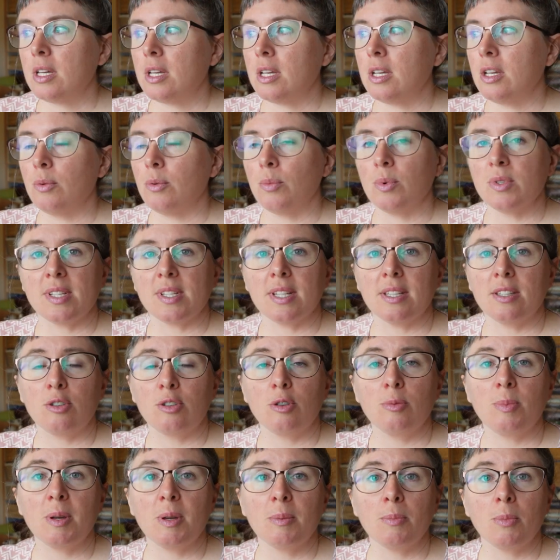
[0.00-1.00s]
It was a
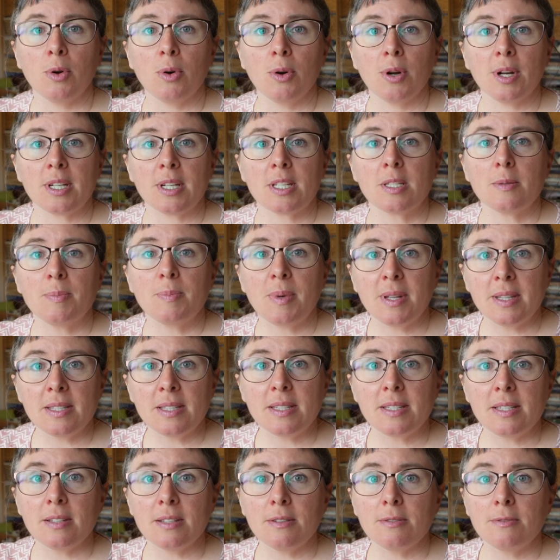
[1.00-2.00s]
little bit more
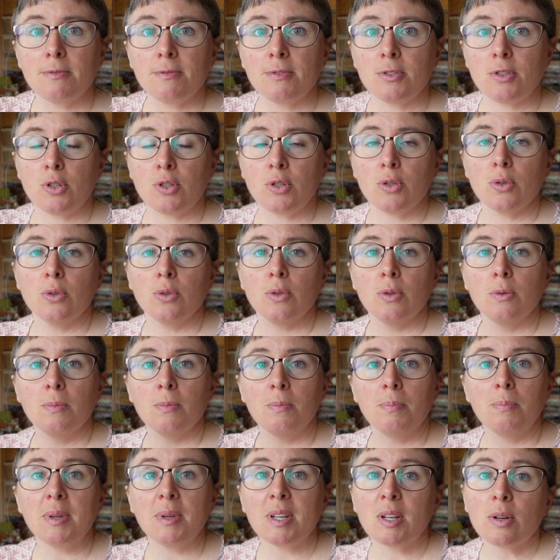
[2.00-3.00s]
expensive to
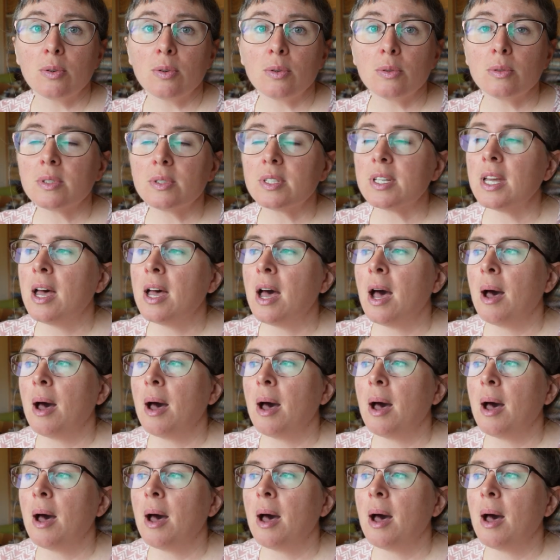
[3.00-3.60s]
build,